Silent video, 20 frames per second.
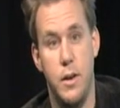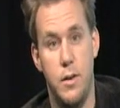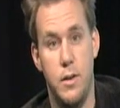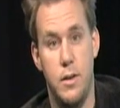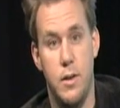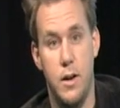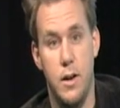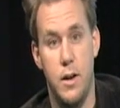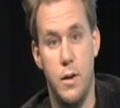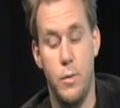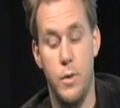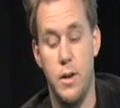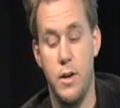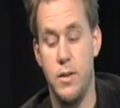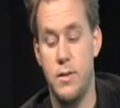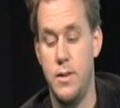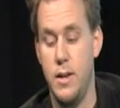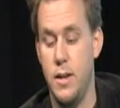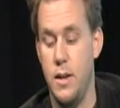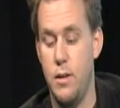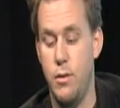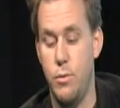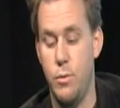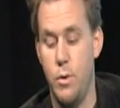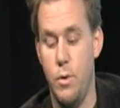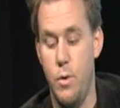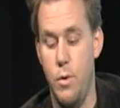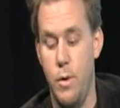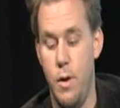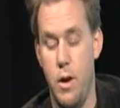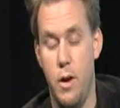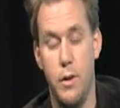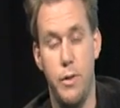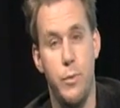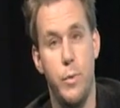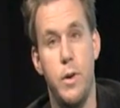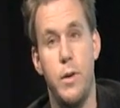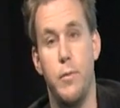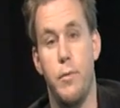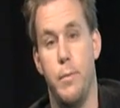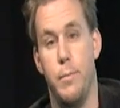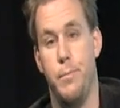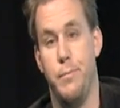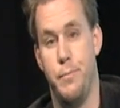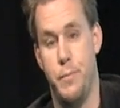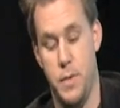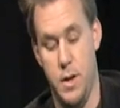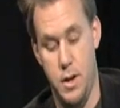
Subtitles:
And we're going to take you through all three of them.